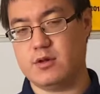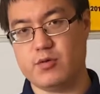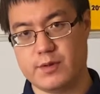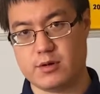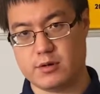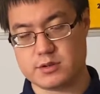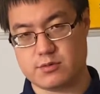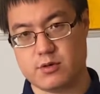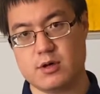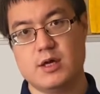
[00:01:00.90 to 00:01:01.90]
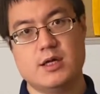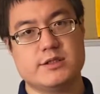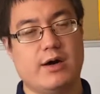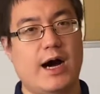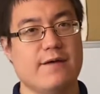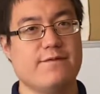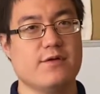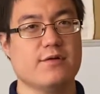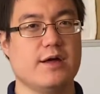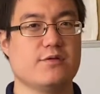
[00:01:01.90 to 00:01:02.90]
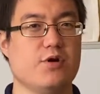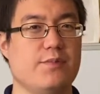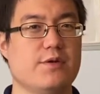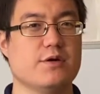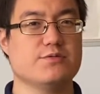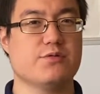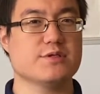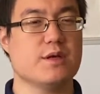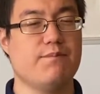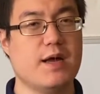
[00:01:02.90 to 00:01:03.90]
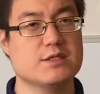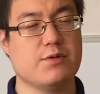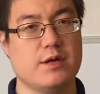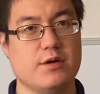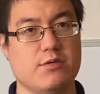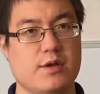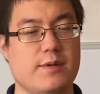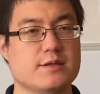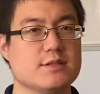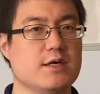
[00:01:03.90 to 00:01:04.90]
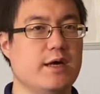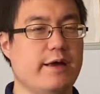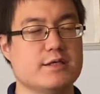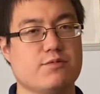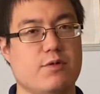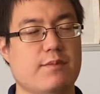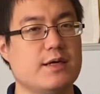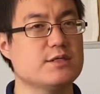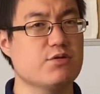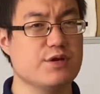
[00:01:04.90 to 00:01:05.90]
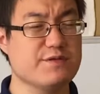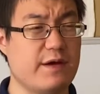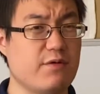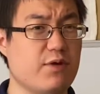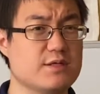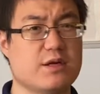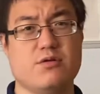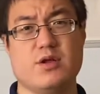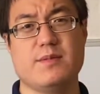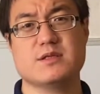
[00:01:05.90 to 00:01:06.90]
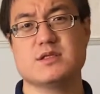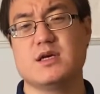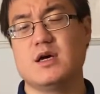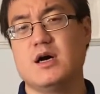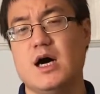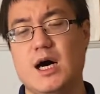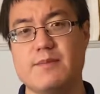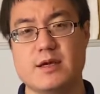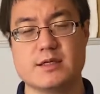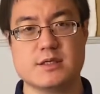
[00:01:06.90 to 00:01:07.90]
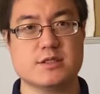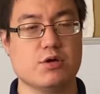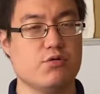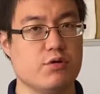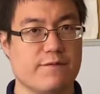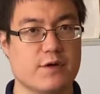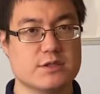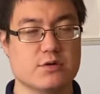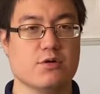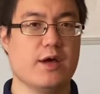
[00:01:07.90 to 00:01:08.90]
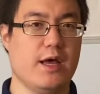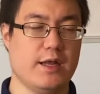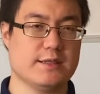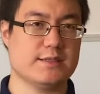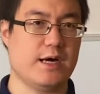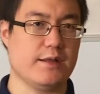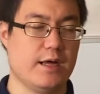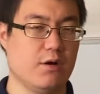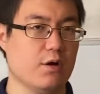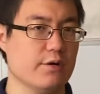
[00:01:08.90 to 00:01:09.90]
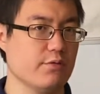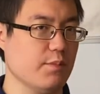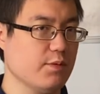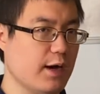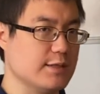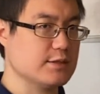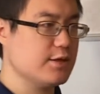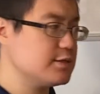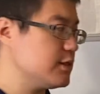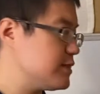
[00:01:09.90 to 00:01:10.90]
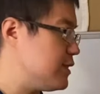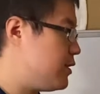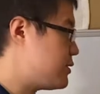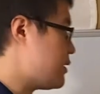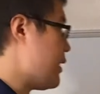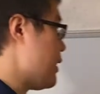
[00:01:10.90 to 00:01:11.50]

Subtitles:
L'Hopital's rule. So I feel like L'Hopital's rule is the best way to do limits. It's one of my students' favorite ways to do limits because it's so universal and it's not that hard to apply. So let's just see this in